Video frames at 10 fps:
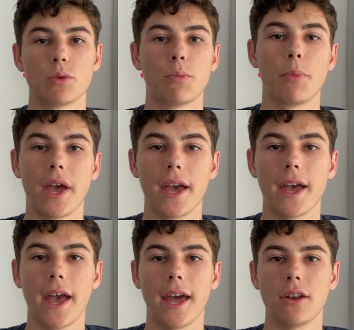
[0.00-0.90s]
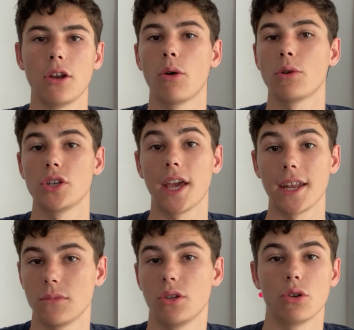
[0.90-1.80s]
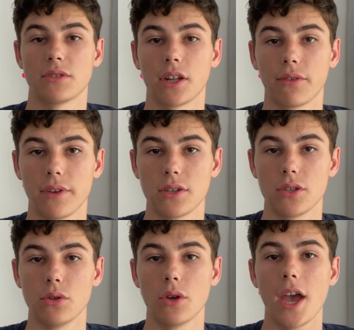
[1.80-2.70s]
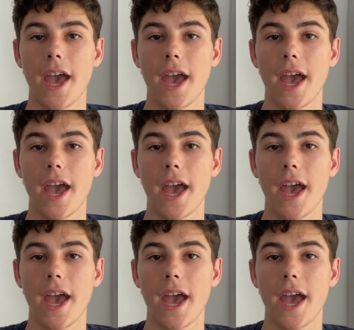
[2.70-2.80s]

to prepare and know what you're getting yourself into